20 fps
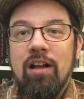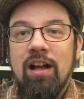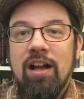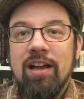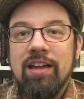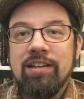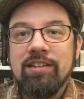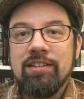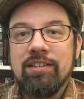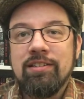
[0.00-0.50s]

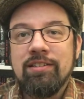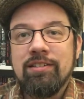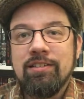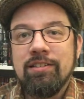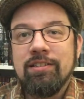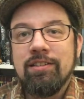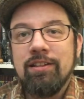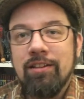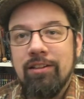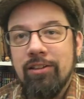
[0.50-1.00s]
I did
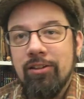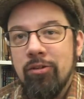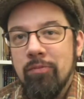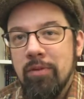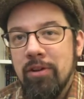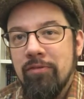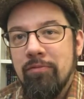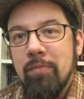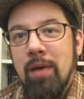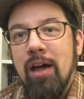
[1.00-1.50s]
a little
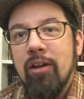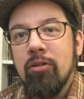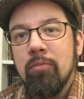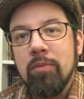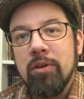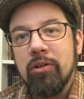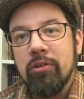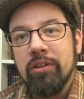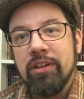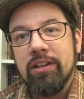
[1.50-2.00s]
bit of model
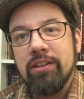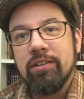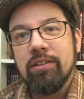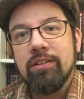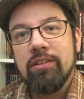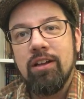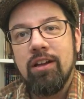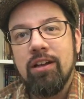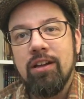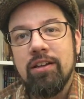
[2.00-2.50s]
building
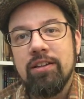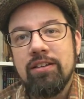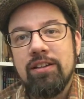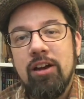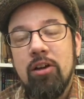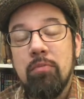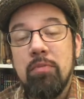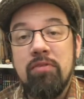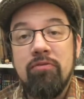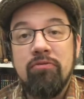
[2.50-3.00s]
to
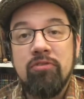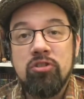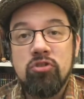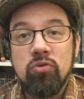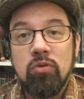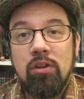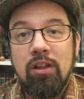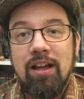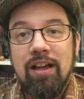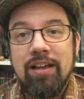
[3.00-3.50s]
help me
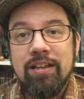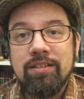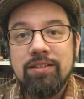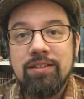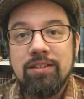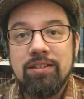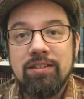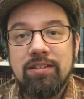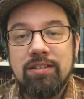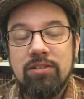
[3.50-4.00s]

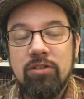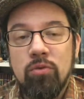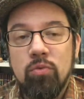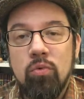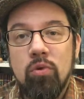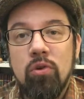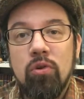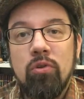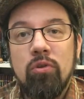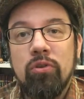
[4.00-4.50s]
visualize the
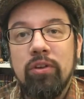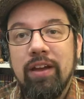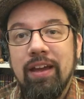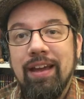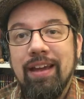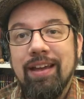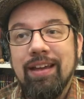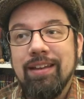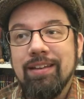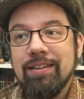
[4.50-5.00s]
world
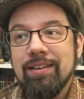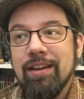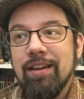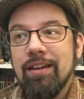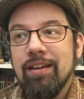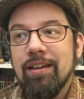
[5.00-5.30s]
and